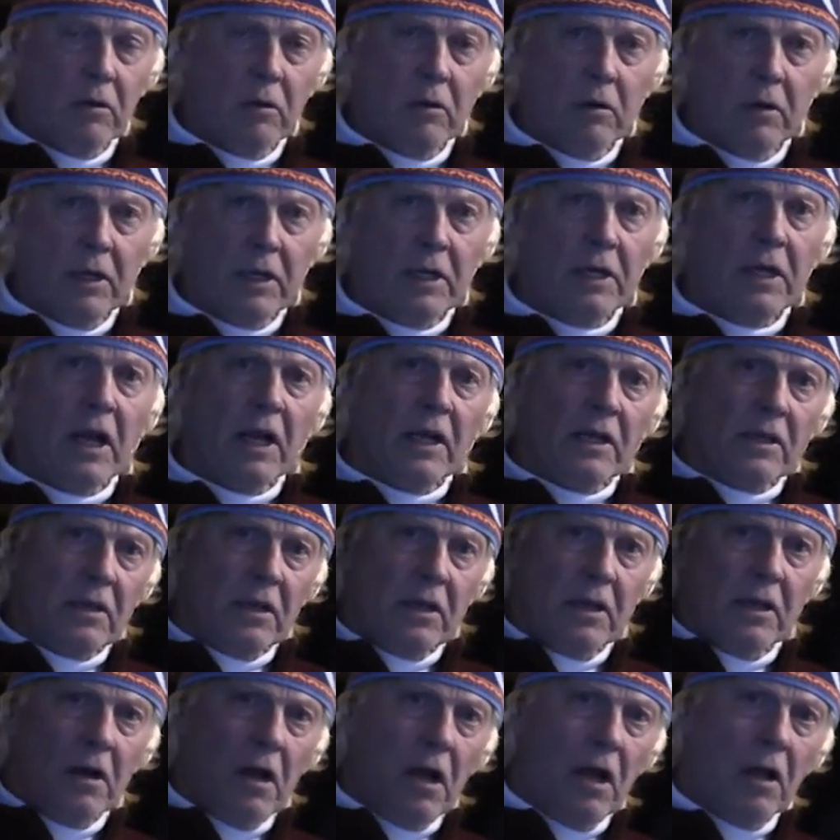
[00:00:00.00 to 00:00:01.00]
early
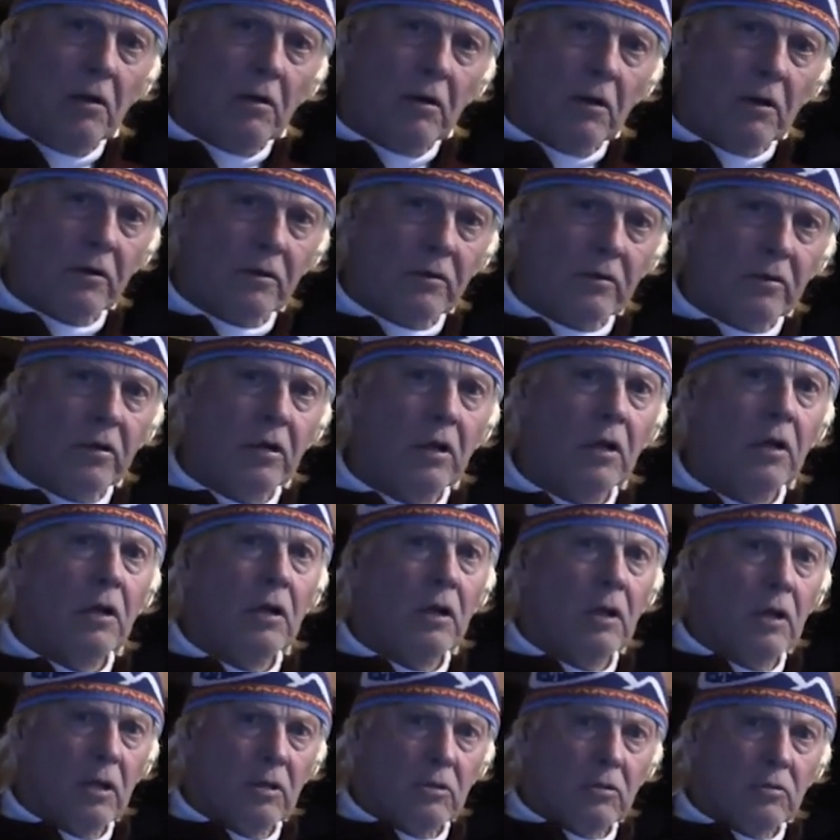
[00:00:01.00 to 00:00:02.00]
1900s
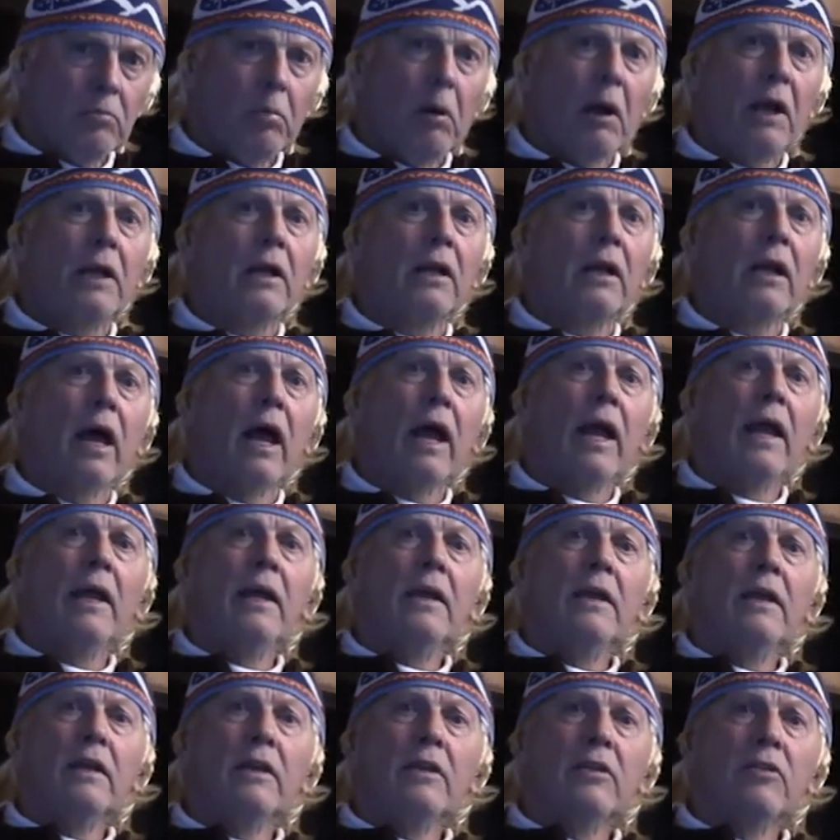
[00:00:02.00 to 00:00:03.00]
by
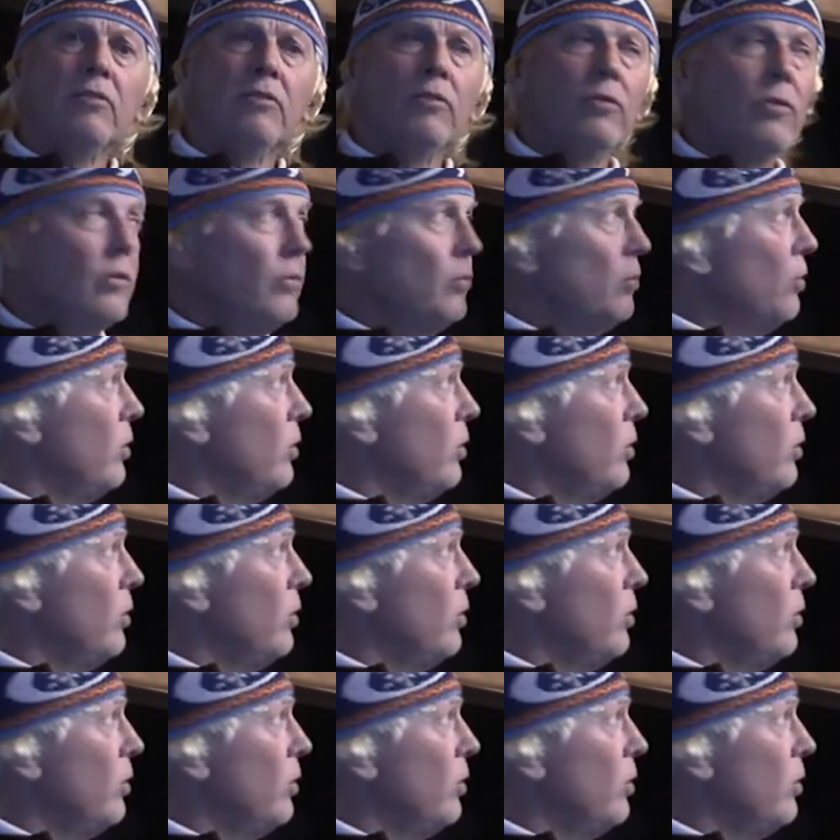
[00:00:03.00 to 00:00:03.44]
gliding through the